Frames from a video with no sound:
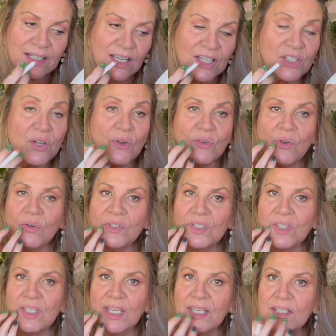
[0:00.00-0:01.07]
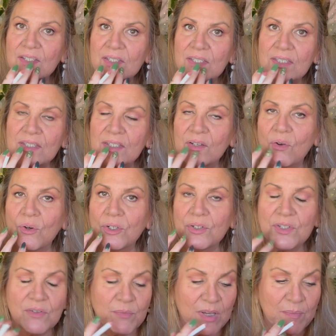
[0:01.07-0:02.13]
I don't go to the ends, the
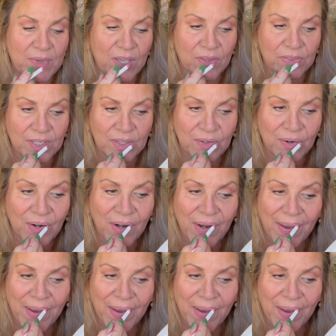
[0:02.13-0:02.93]
corners of my mouth either.